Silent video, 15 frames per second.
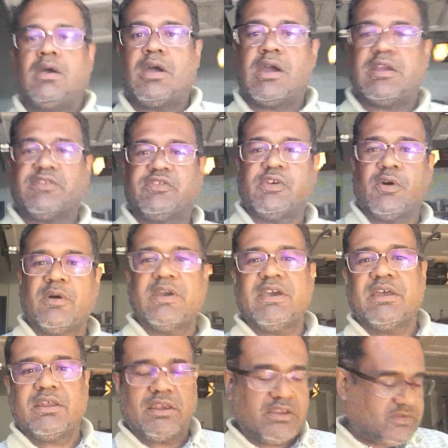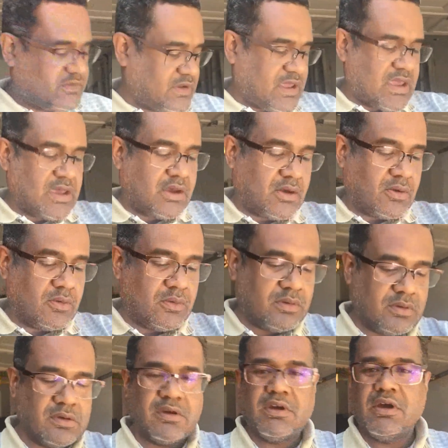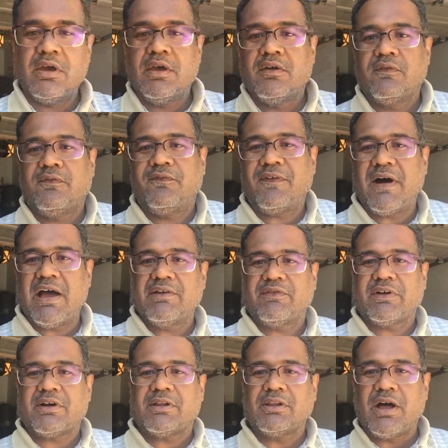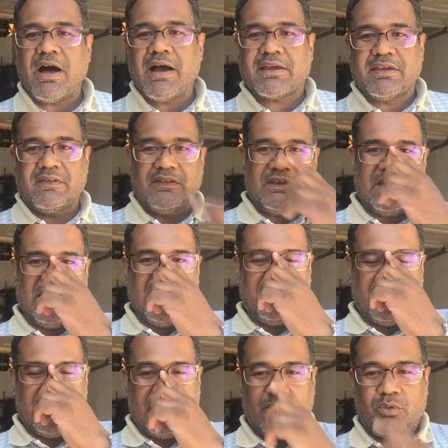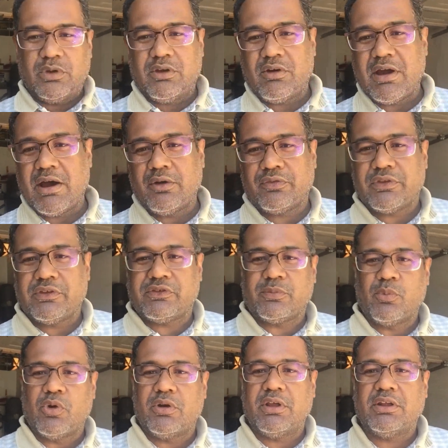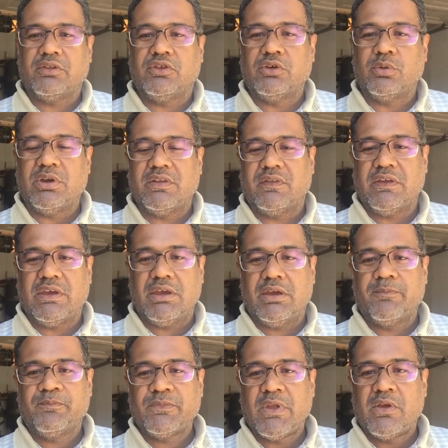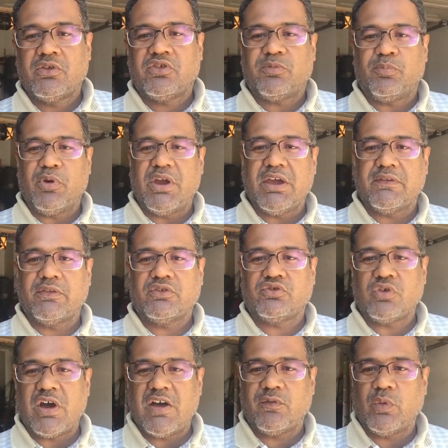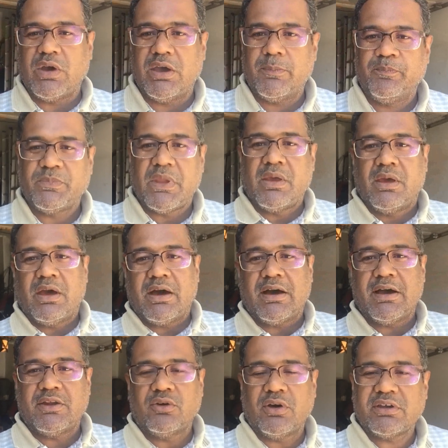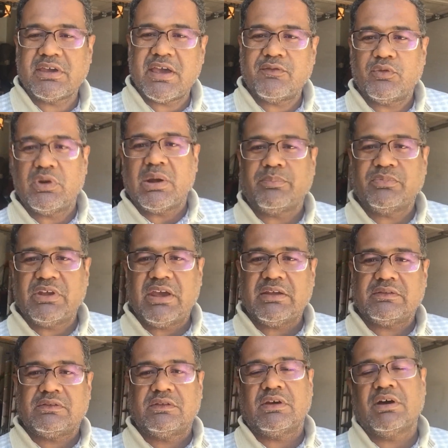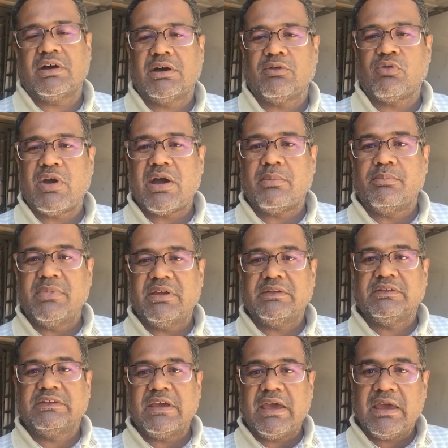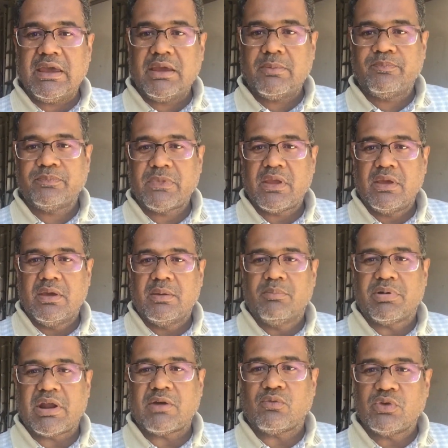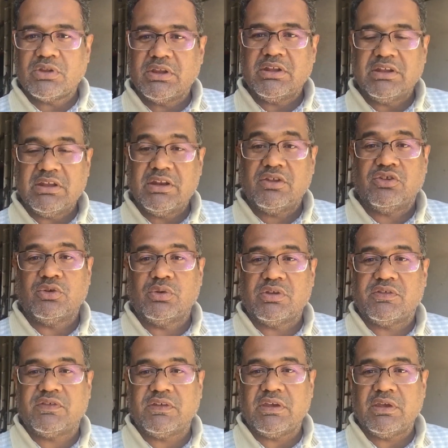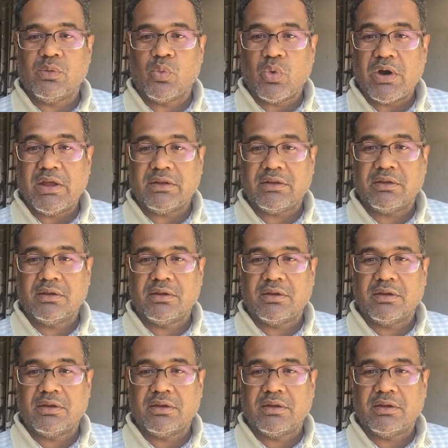All right, so it is now 5 o'clock in the evening. We are out this morning doing the spraying of the driveway. I know I gave you an update around midday, but I really needed you to see what